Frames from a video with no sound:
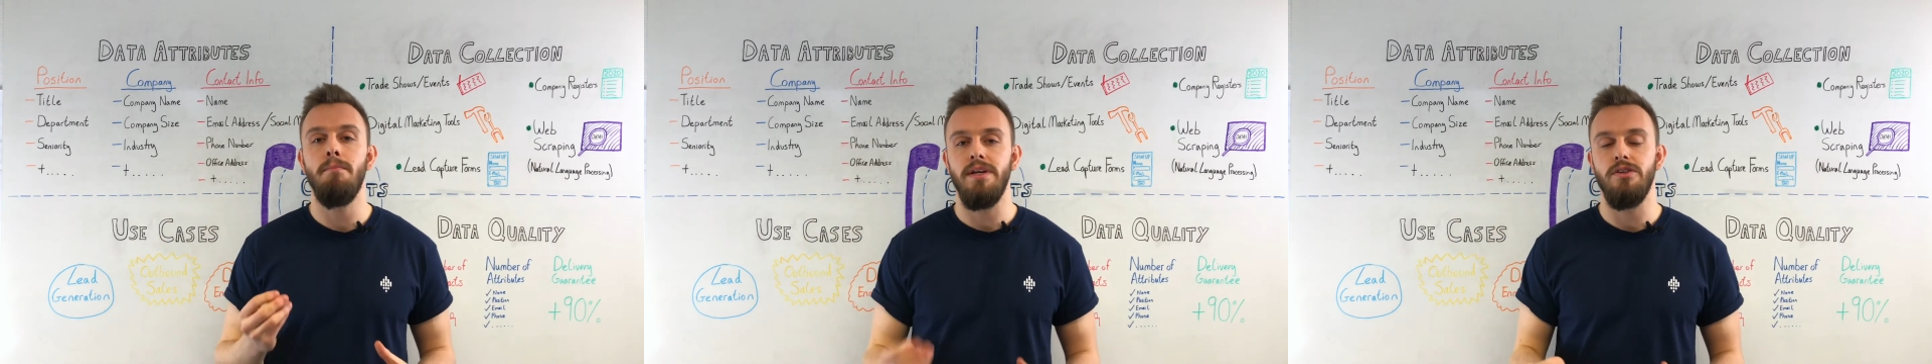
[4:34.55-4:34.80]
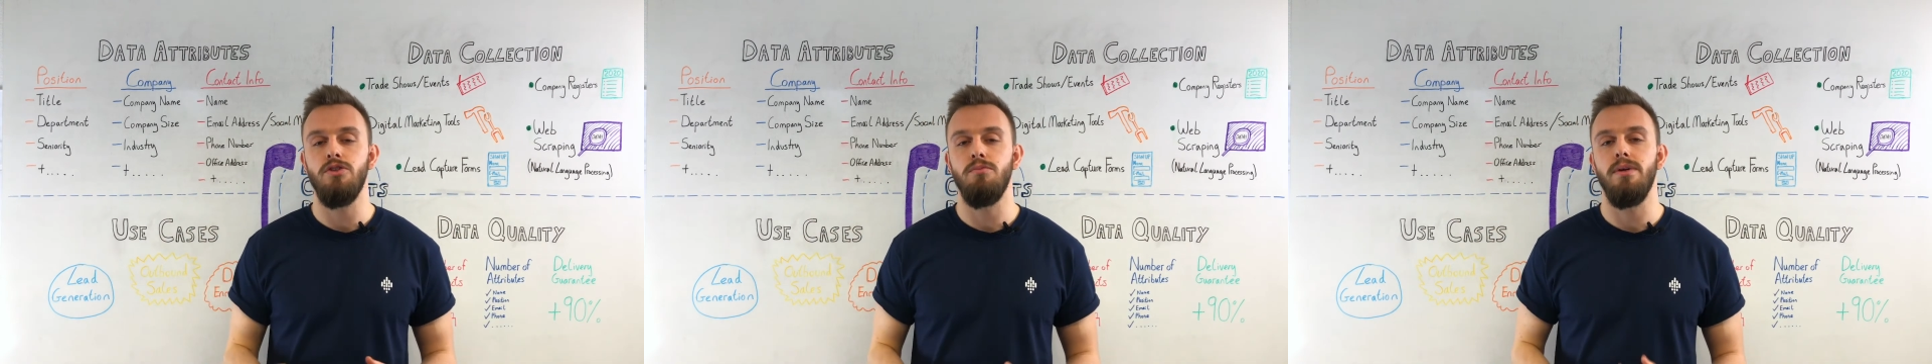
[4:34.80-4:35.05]

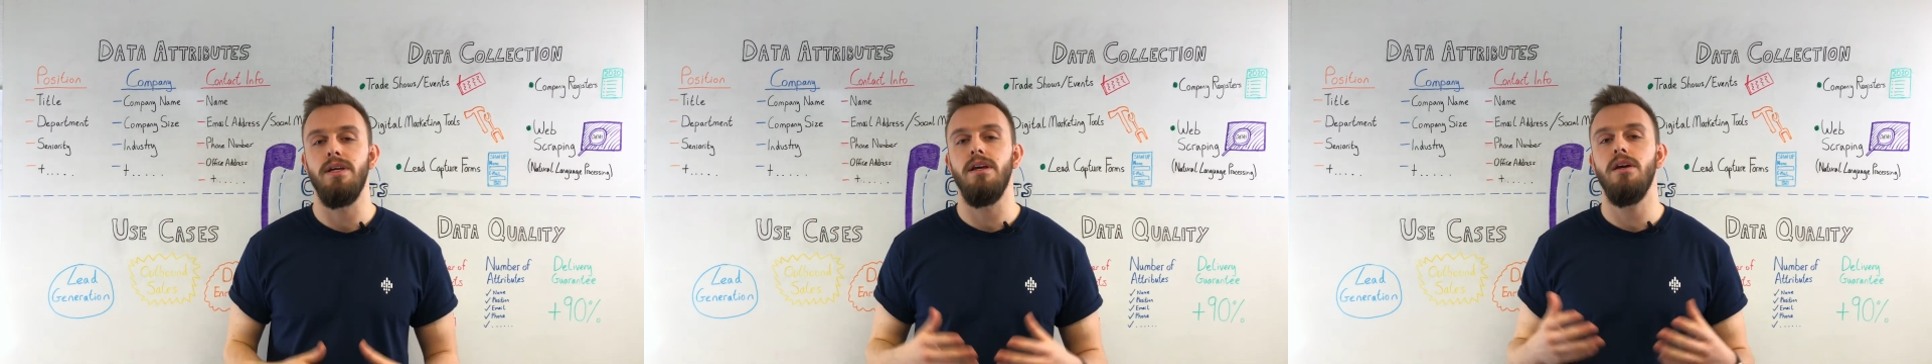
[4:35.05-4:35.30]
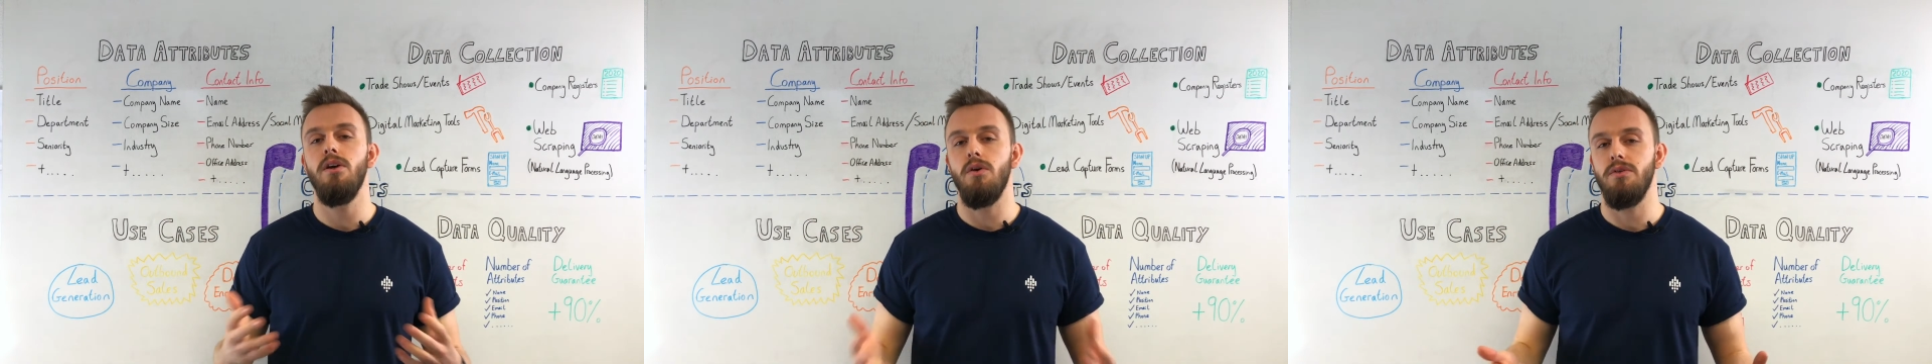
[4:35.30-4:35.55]
B2B
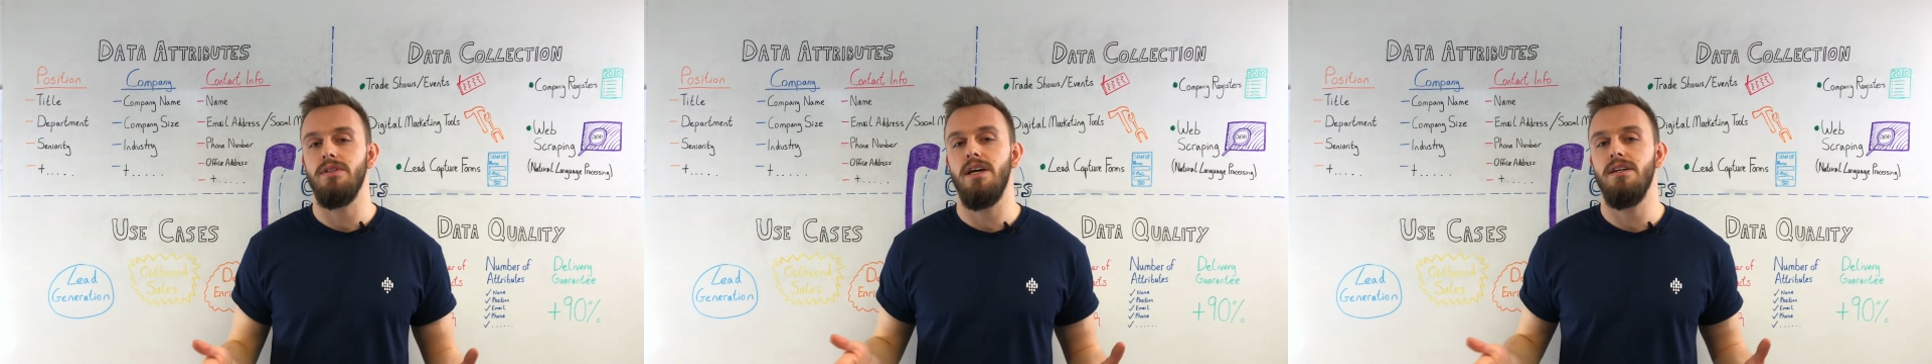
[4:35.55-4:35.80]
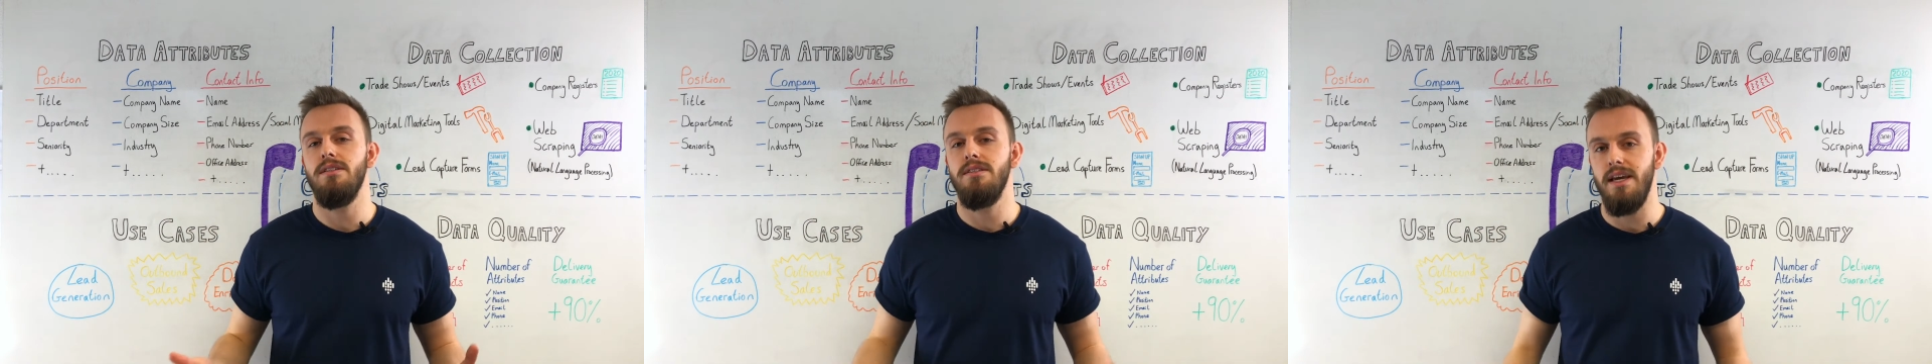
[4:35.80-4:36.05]

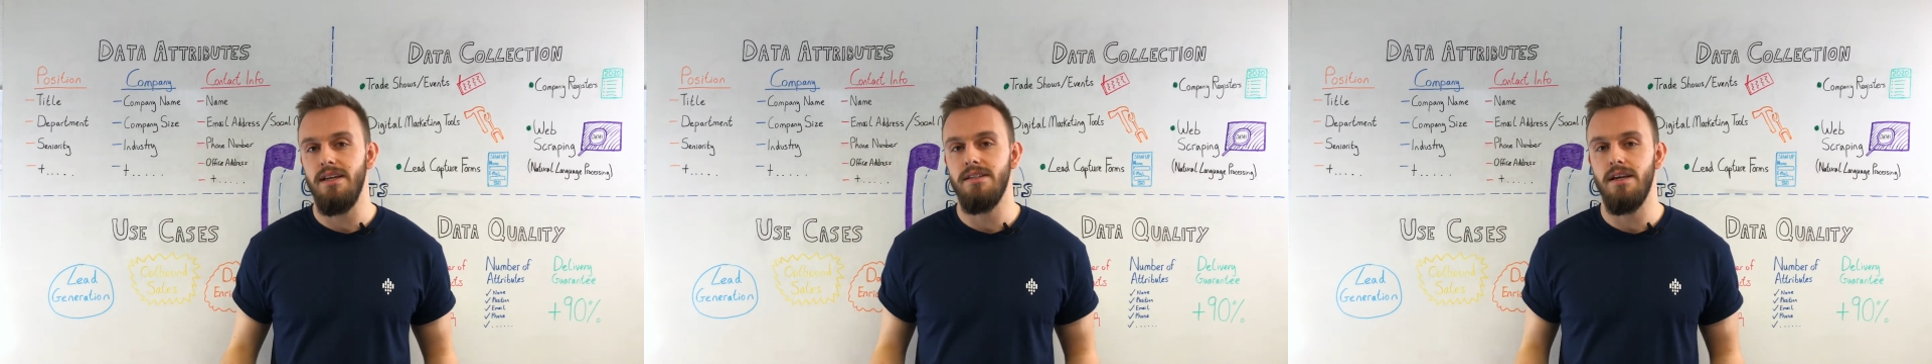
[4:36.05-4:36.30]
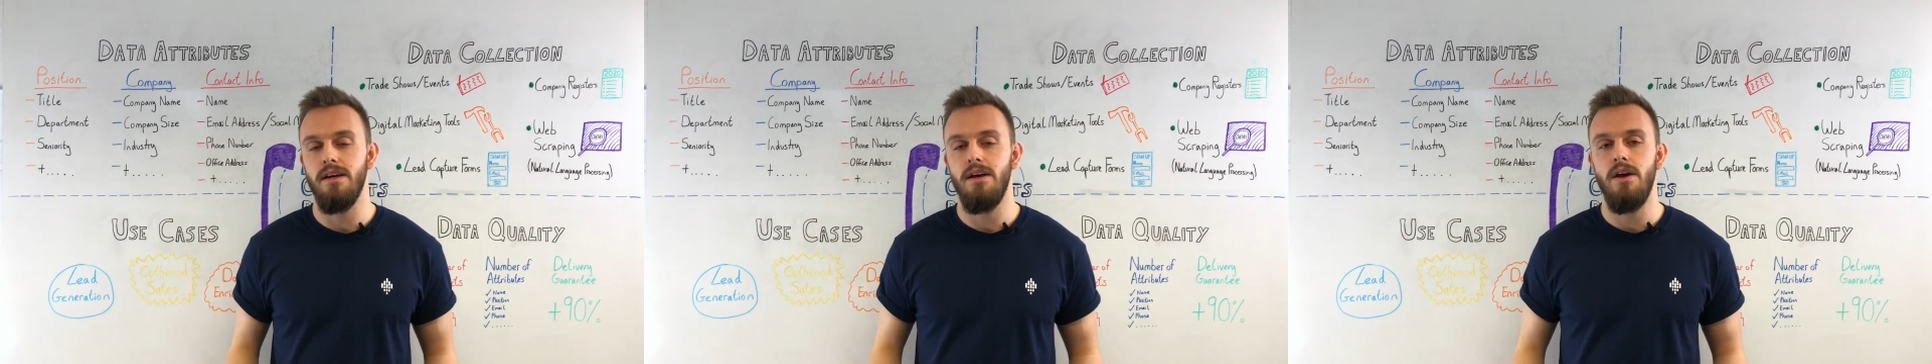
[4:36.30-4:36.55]
contacts
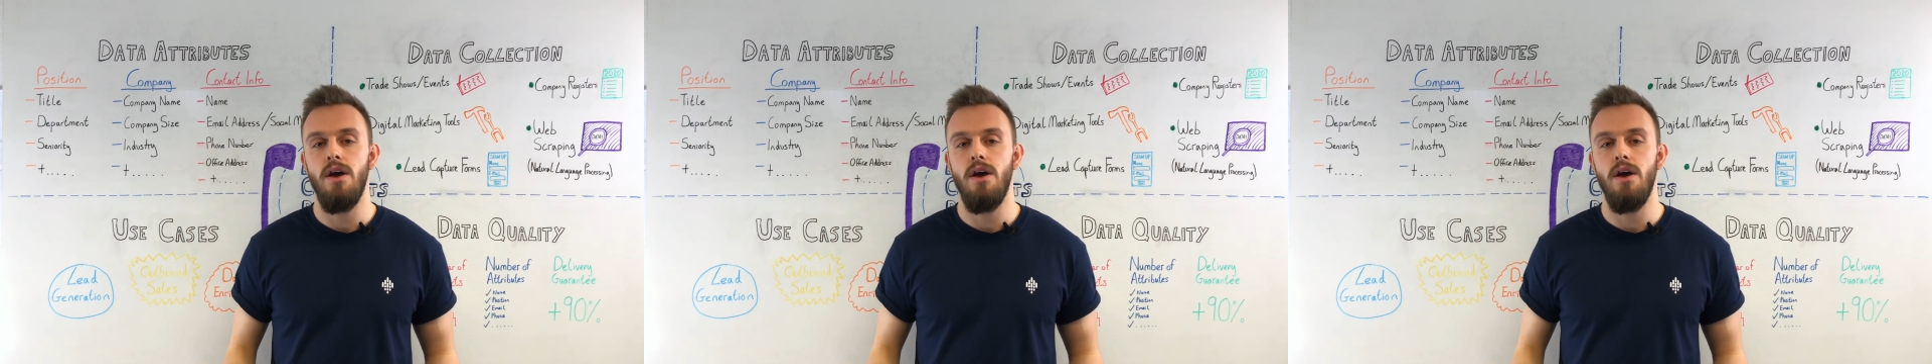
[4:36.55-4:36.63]
data.